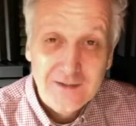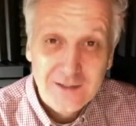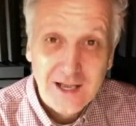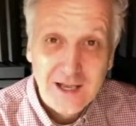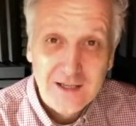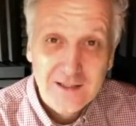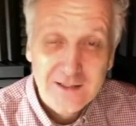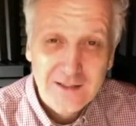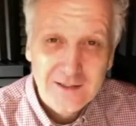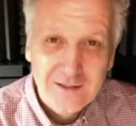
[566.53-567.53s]

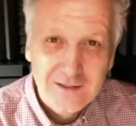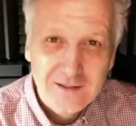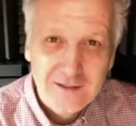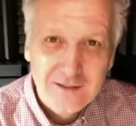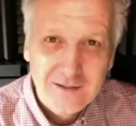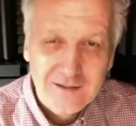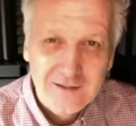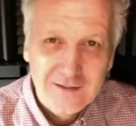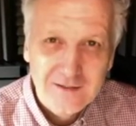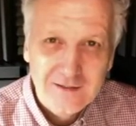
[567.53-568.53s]

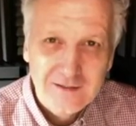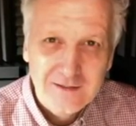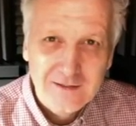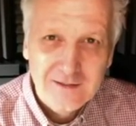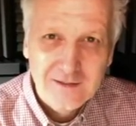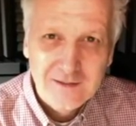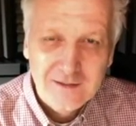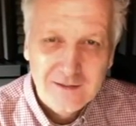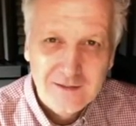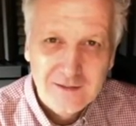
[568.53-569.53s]

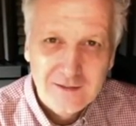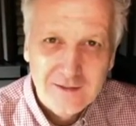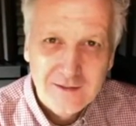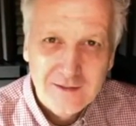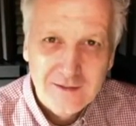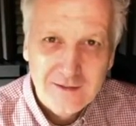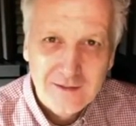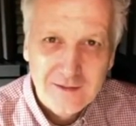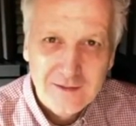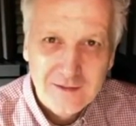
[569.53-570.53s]

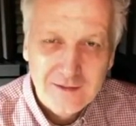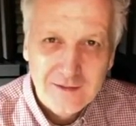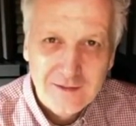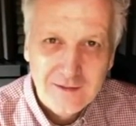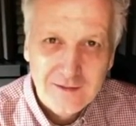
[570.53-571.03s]
(silent)